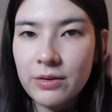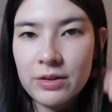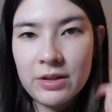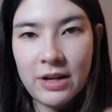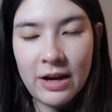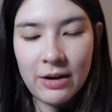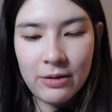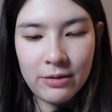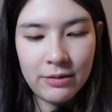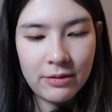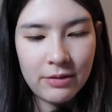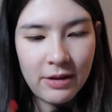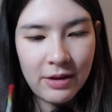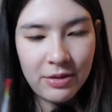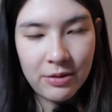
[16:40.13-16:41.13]
Now
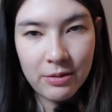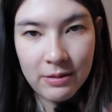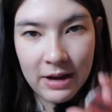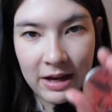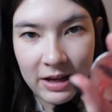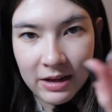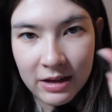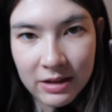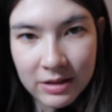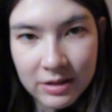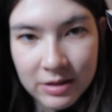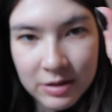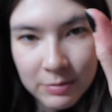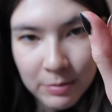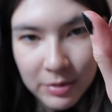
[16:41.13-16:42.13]
that the red
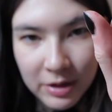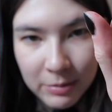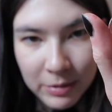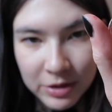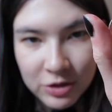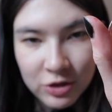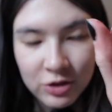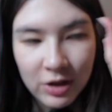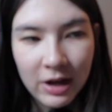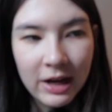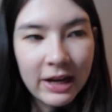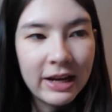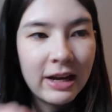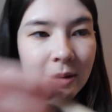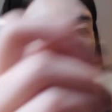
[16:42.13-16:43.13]
is pretty much
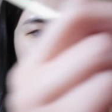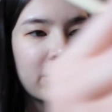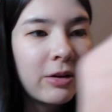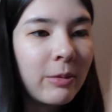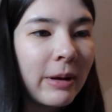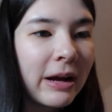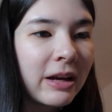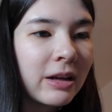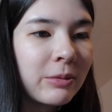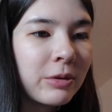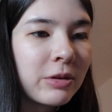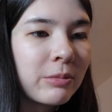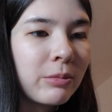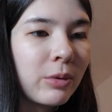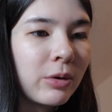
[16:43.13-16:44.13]
dry, I'm gonna go back in
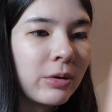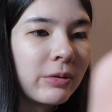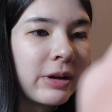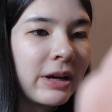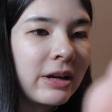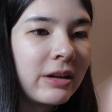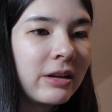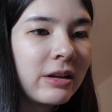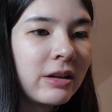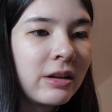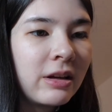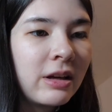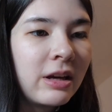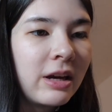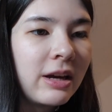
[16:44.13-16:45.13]
with more red,
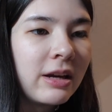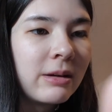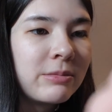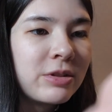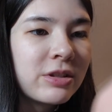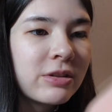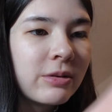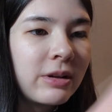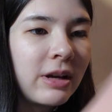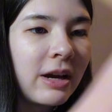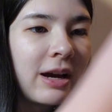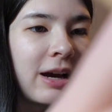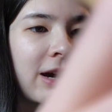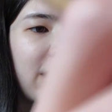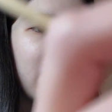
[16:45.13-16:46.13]
and I'm just going to
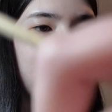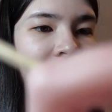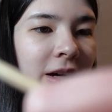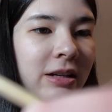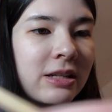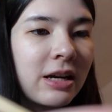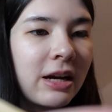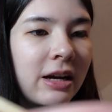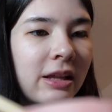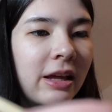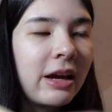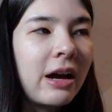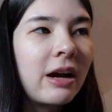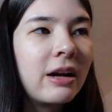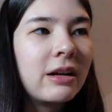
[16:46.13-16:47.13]
add
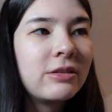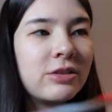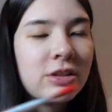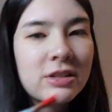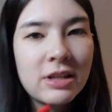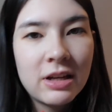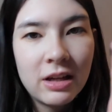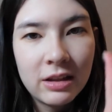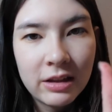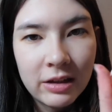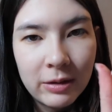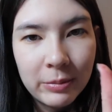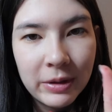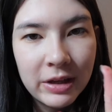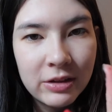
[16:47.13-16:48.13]
just like a
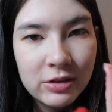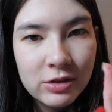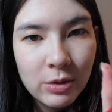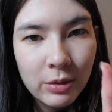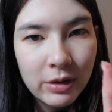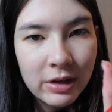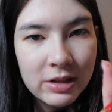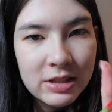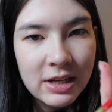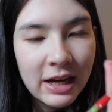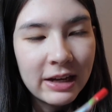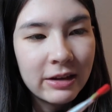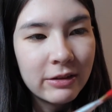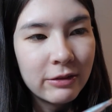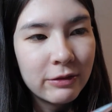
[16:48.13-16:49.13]
little bit towards
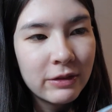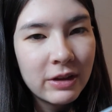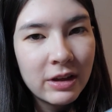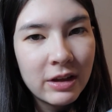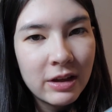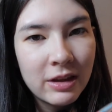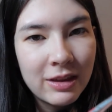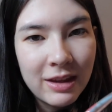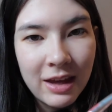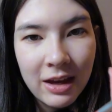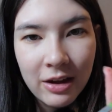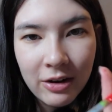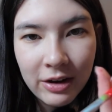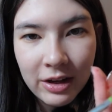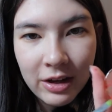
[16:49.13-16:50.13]
kind of the
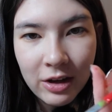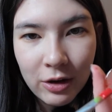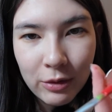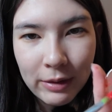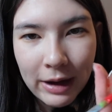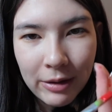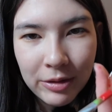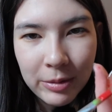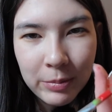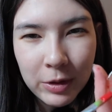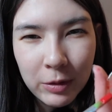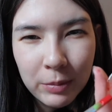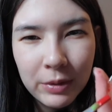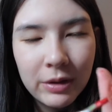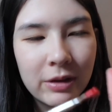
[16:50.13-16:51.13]
area around the
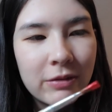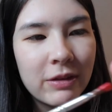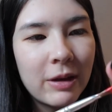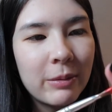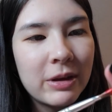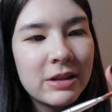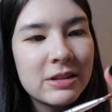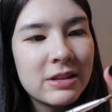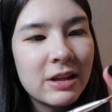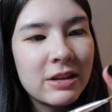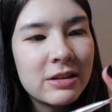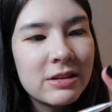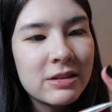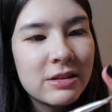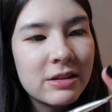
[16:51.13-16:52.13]
pupil, if that makes
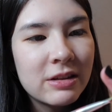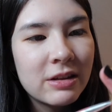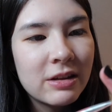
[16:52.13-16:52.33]
sense.